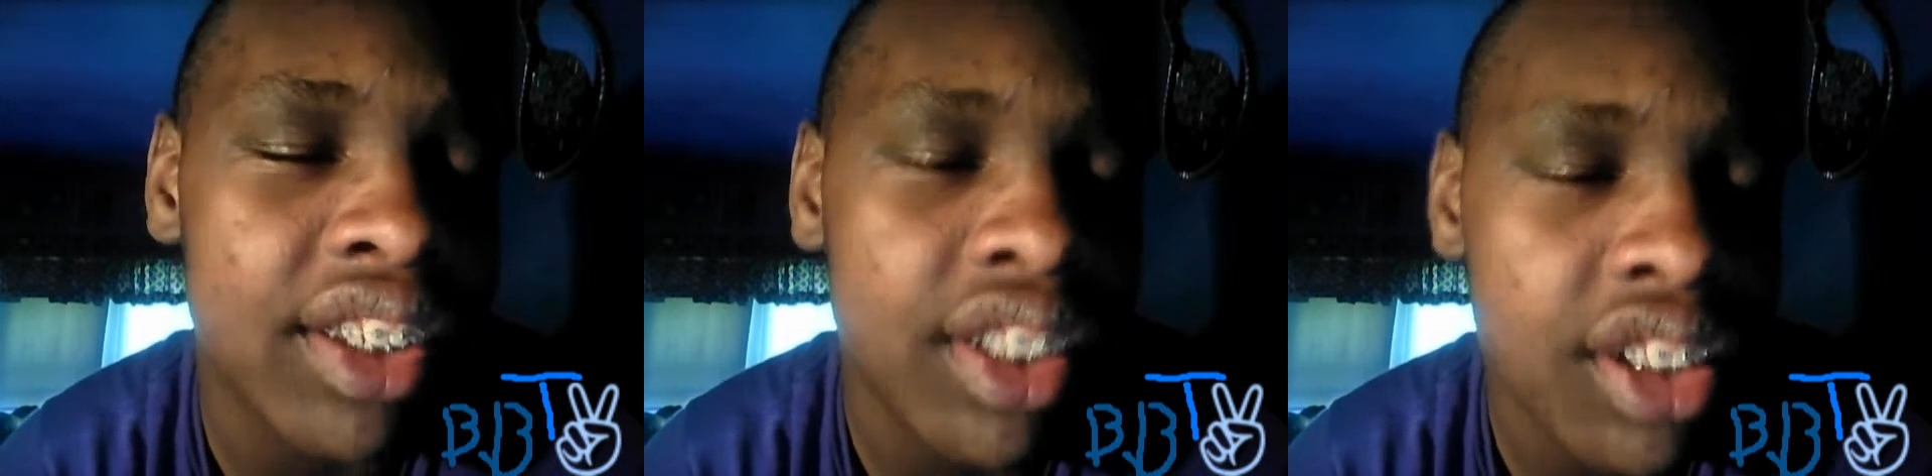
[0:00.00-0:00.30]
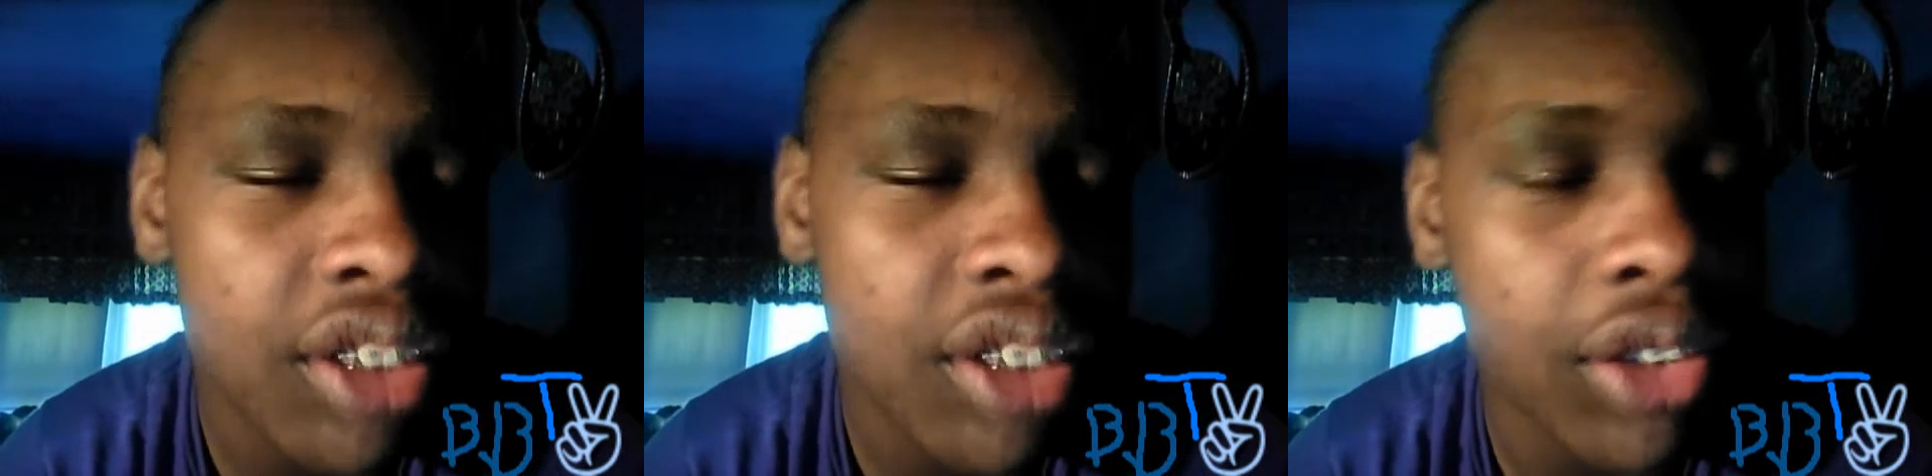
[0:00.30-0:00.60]

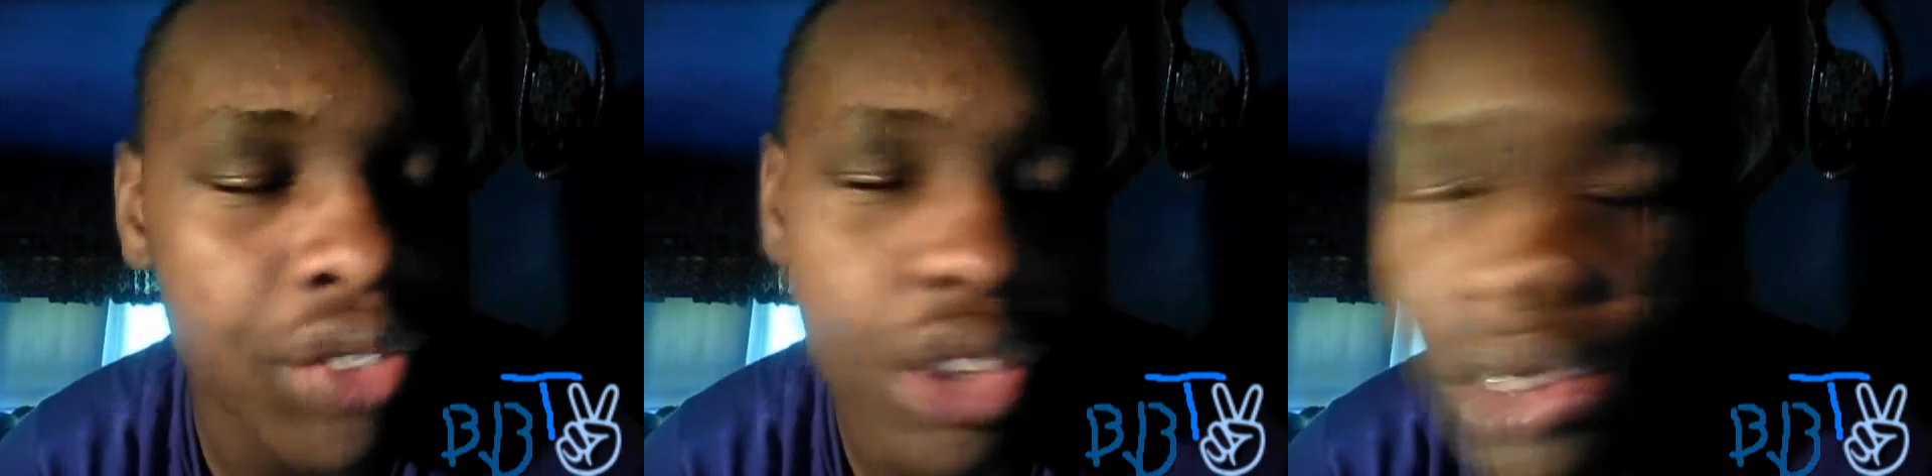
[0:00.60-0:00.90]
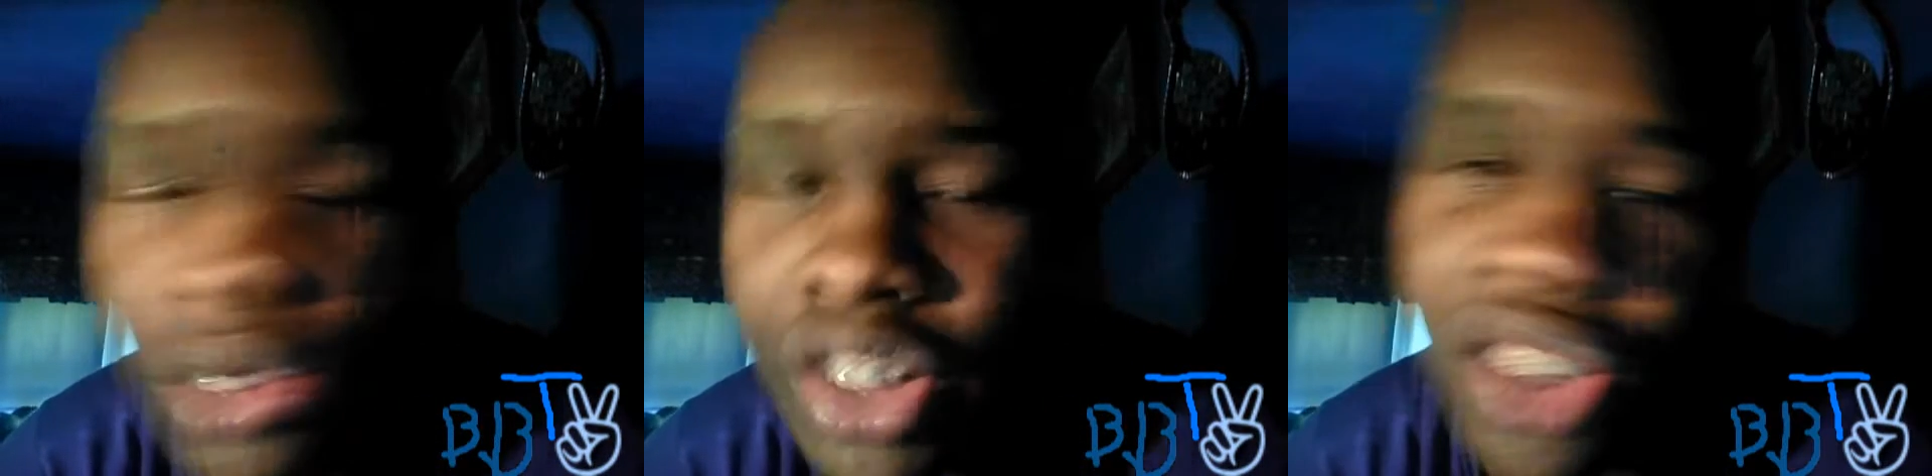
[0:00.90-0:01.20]
So if you're going
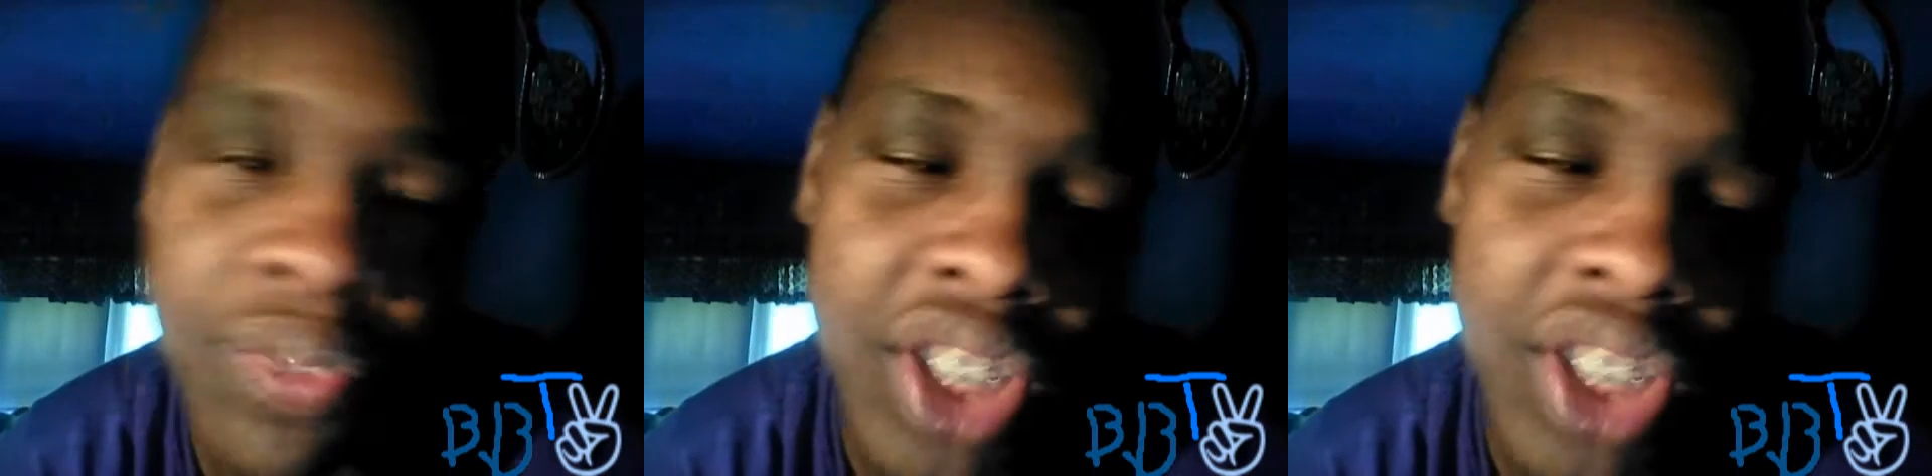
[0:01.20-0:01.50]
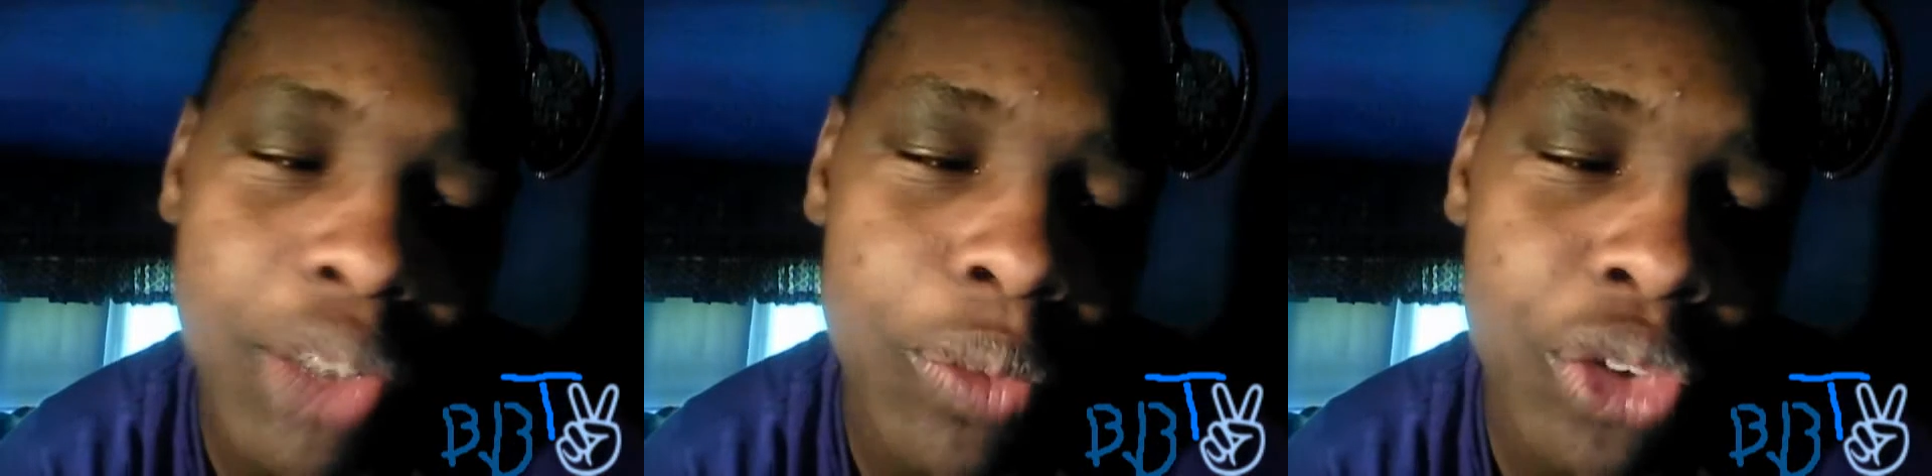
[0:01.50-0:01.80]
to see
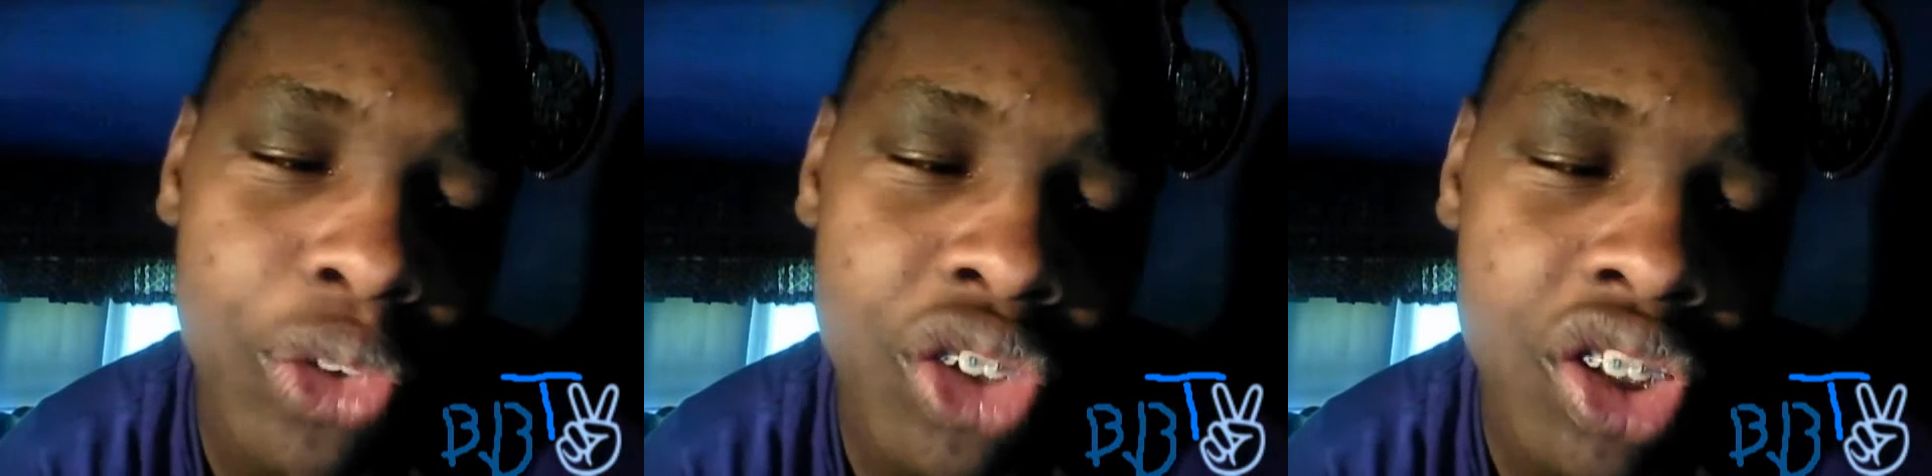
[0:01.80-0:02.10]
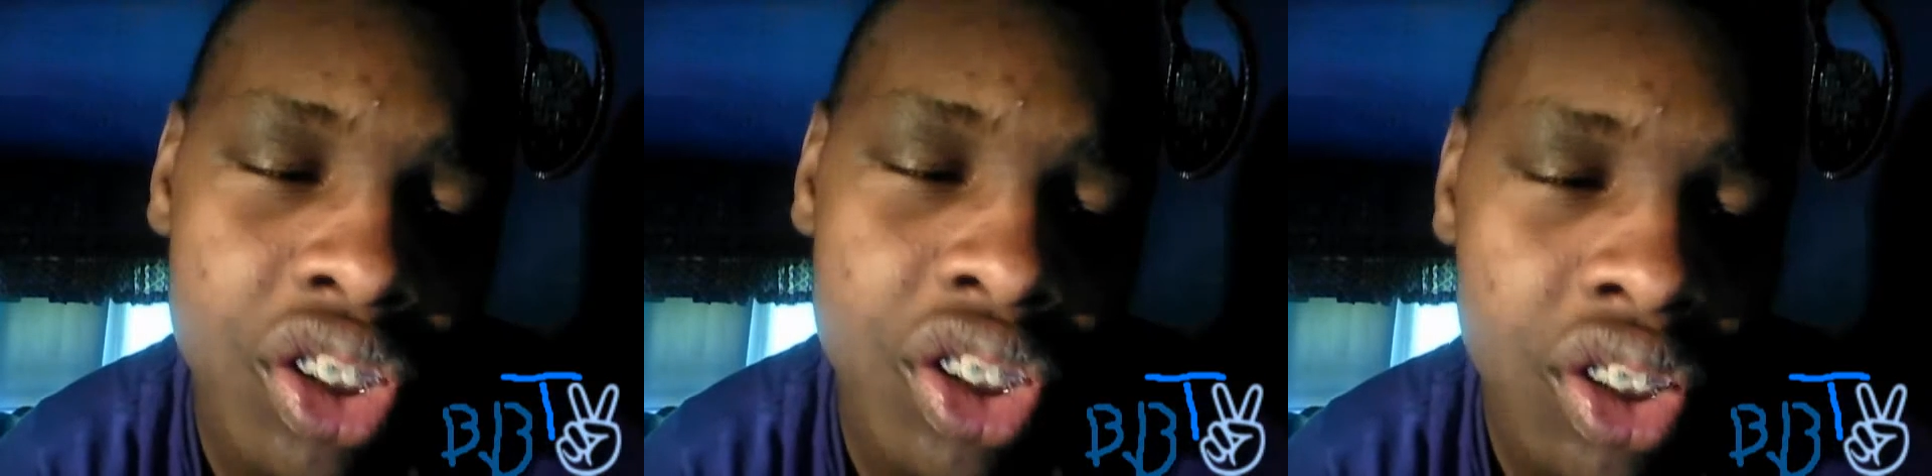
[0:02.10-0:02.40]
fireworks
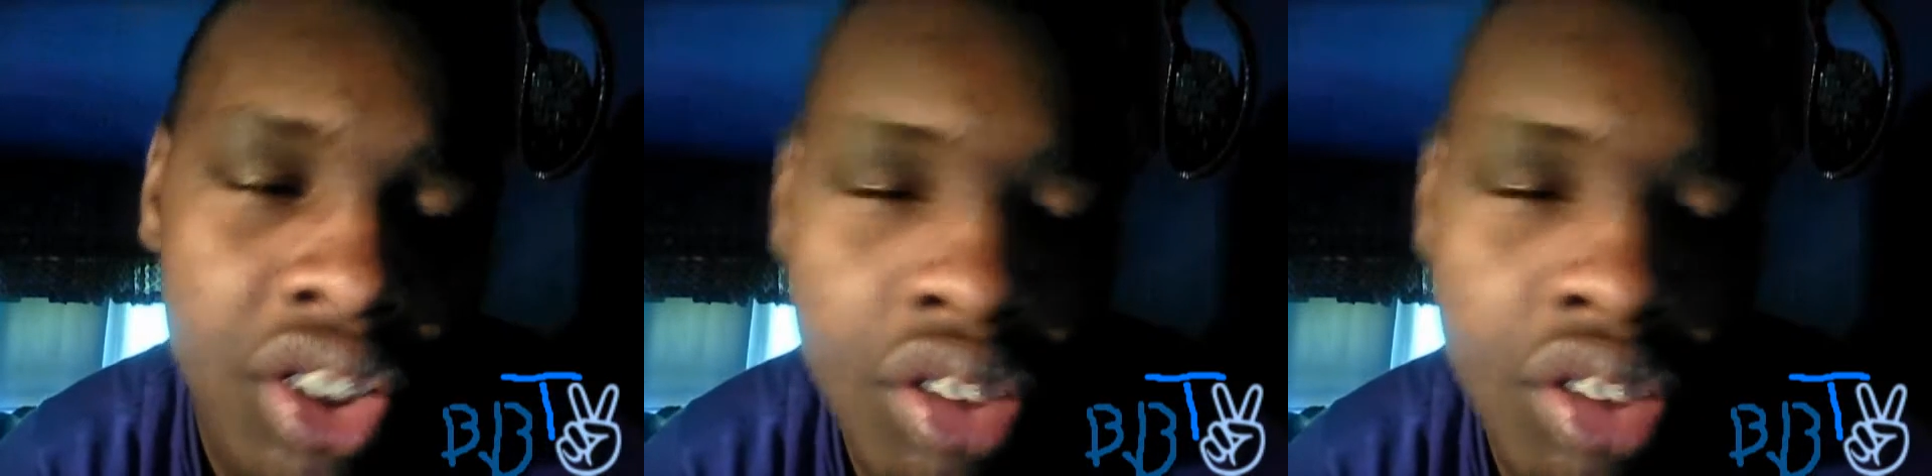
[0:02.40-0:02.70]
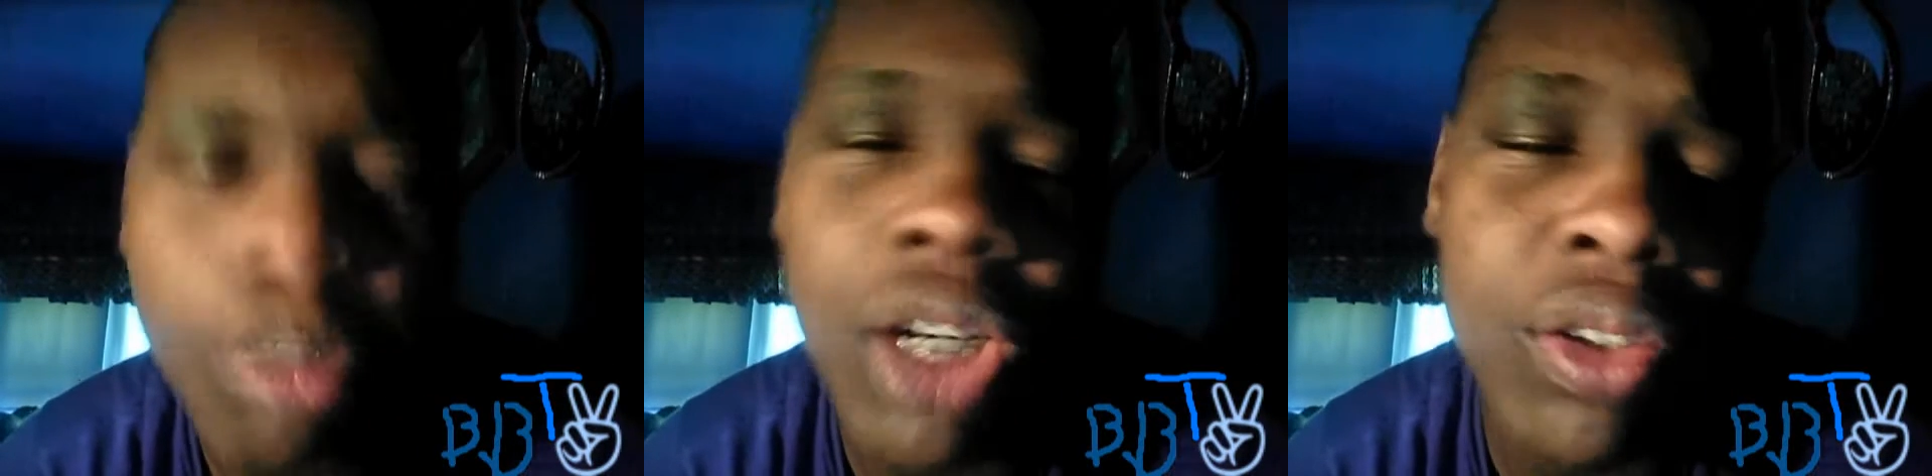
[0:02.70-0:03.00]

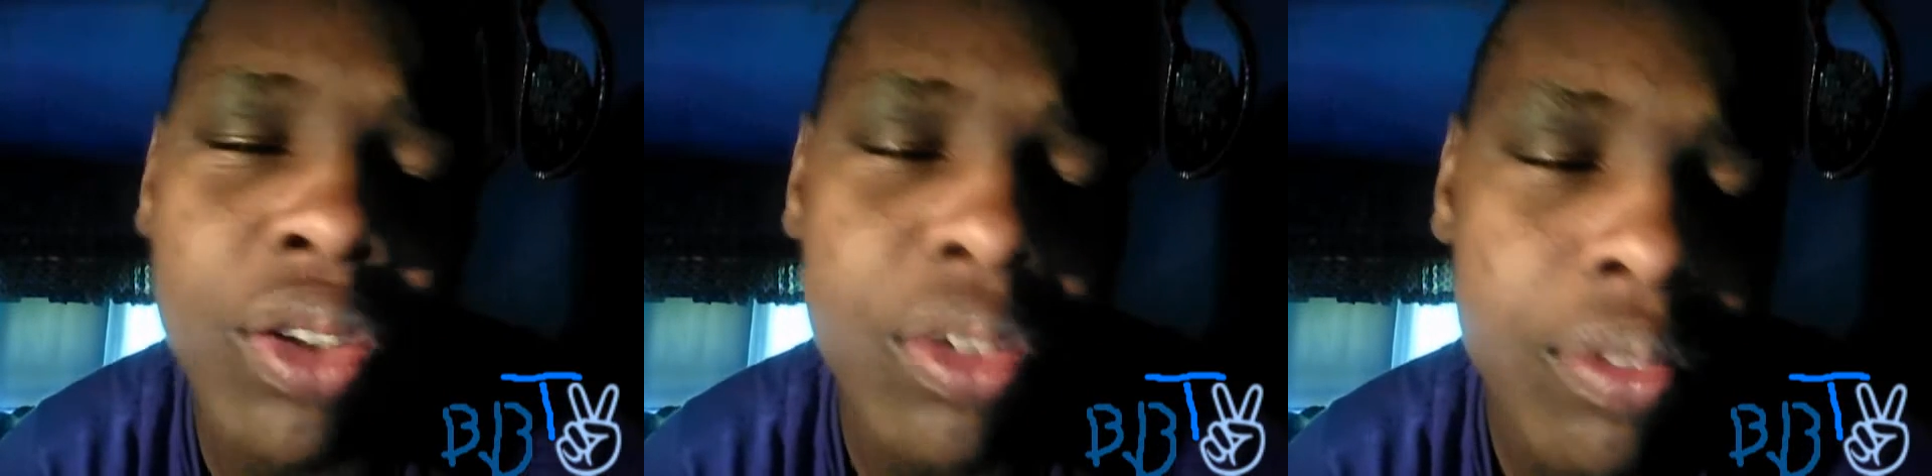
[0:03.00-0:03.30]
tomorrow,